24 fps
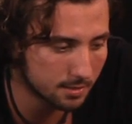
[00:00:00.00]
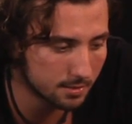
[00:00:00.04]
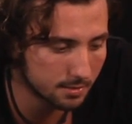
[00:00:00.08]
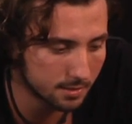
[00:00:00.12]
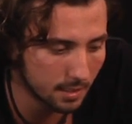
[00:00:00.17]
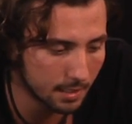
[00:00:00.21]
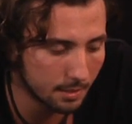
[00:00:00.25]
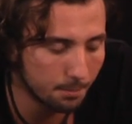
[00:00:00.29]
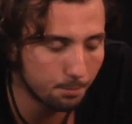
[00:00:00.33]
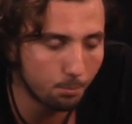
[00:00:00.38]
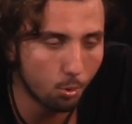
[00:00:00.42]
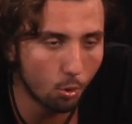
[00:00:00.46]

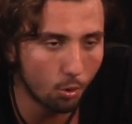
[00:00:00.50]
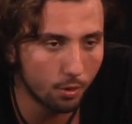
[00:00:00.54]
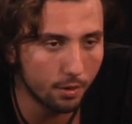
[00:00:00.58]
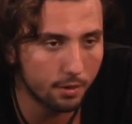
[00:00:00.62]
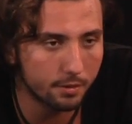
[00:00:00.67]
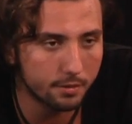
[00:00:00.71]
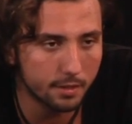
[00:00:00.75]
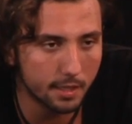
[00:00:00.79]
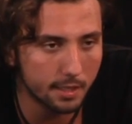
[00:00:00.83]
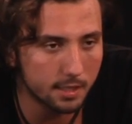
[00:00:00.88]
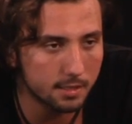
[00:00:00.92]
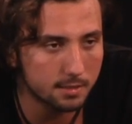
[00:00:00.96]
the
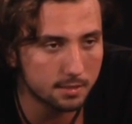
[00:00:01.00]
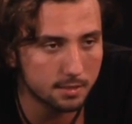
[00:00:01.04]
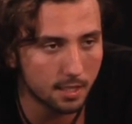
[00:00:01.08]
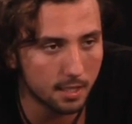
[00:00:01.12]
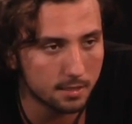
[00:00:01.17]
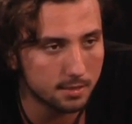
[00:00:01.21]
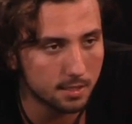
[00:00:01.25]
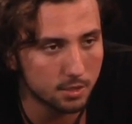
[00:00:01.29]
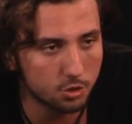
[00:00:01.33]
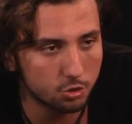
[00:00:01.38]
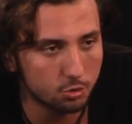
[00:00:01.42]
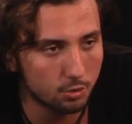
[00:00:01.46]
important thing is
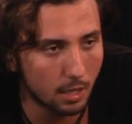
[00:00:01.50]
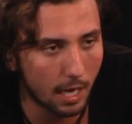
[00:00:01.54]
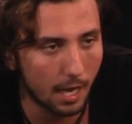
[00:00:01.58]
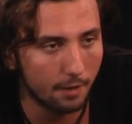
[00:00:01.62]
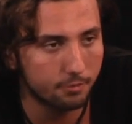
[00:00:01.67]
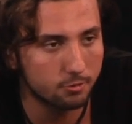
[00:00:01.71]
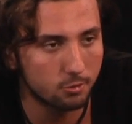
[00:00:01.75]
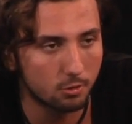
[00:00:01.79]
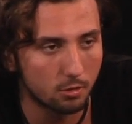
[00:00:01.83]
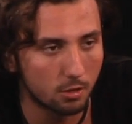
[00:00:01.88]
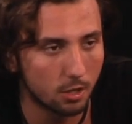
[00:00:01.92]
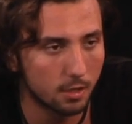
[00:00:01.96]
not that you
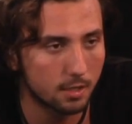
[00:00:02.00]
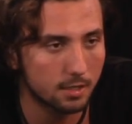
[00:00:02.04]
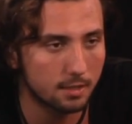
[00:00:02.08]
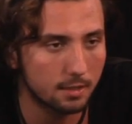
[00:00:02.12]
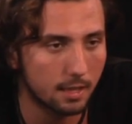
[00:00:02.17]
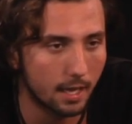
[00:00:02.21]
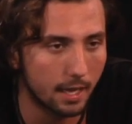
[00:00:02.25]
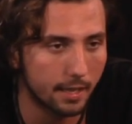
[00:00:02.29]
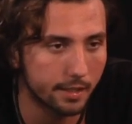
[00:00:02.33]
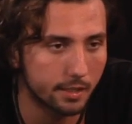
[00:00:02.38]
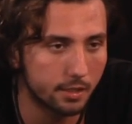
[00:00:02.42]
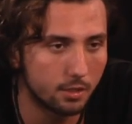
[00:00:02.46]
have to look
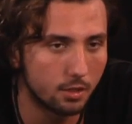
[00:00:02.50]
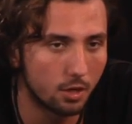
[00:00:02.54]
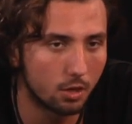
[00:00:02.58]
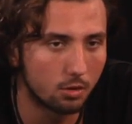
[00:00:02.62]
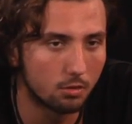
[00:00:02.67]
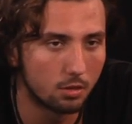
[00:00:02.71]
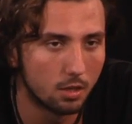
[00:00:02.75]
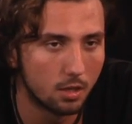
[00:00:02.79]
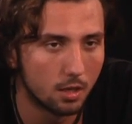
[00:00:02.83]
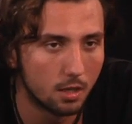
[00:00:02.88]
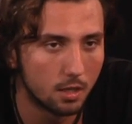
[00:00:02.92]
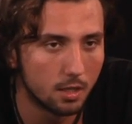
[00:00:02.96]
like, you know,